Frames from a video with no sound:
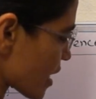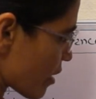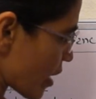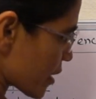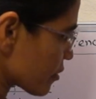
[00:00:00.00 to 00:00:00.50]

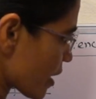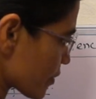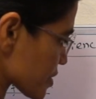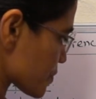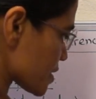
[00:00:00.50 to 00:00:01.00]
Now I don't have
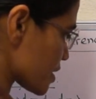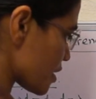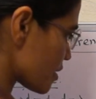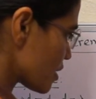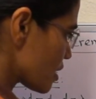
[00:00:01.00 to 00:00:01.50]
a space
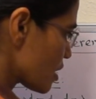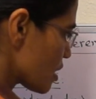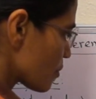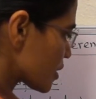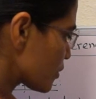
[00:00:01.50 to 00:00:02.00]
here,
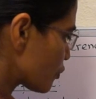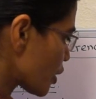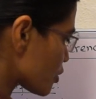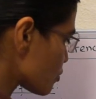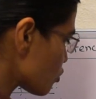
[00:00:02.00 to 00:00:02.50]
but if we
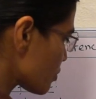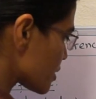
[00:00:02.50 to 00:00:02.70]
are to move